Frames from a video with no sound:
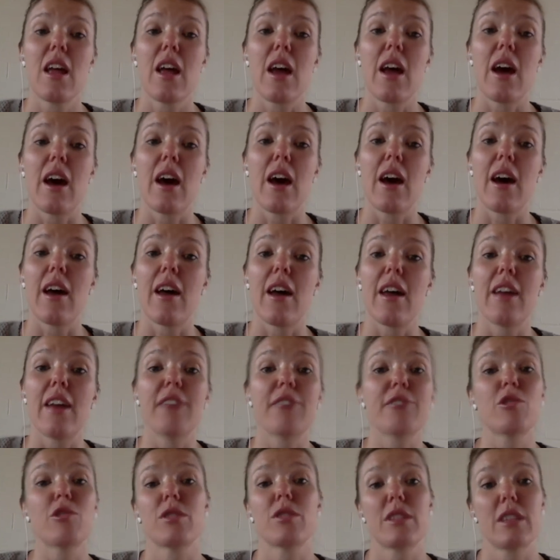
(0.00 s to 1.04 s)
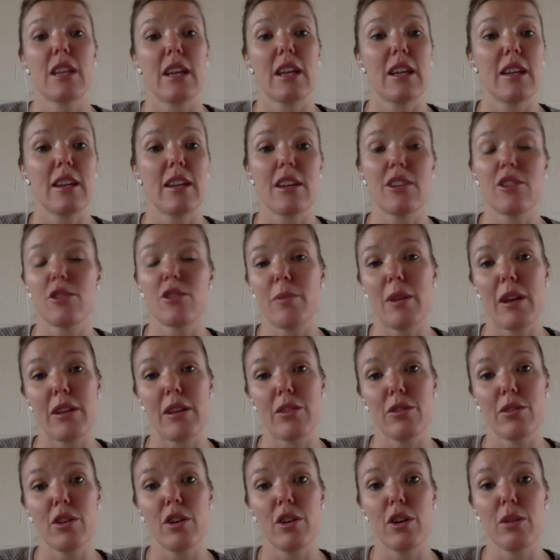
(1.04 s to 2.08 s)
And of course, see a
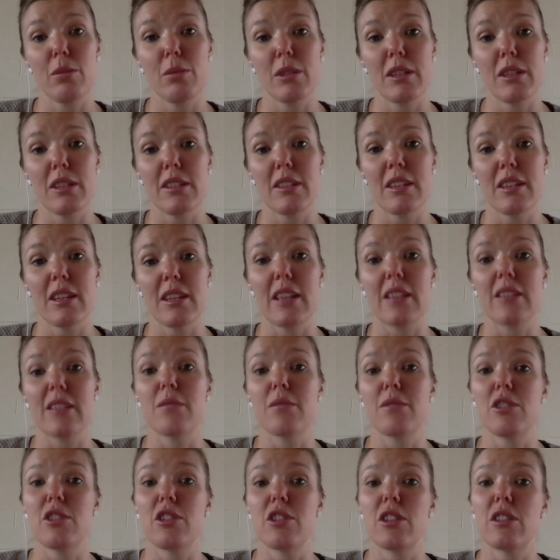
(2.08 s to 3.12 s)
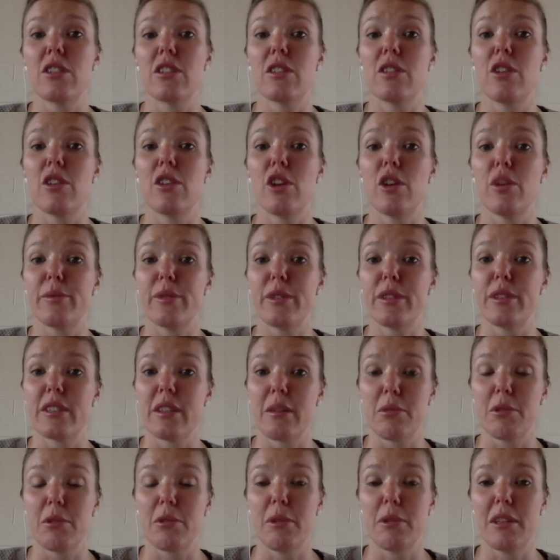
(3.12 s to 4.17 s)
naturopath or herbalist to get some suggested herbs and
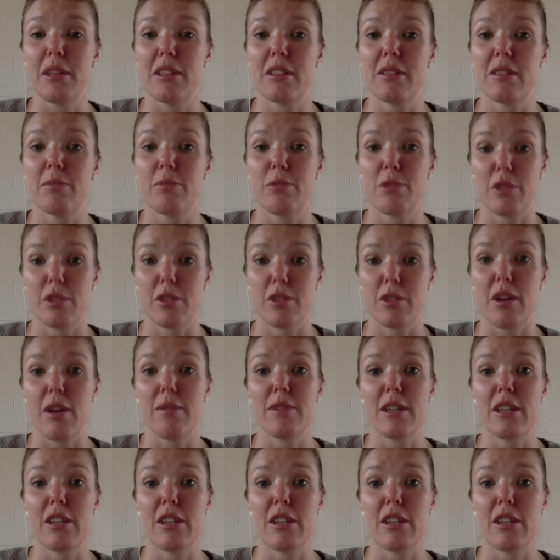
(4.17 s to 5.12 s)
supplements prescribed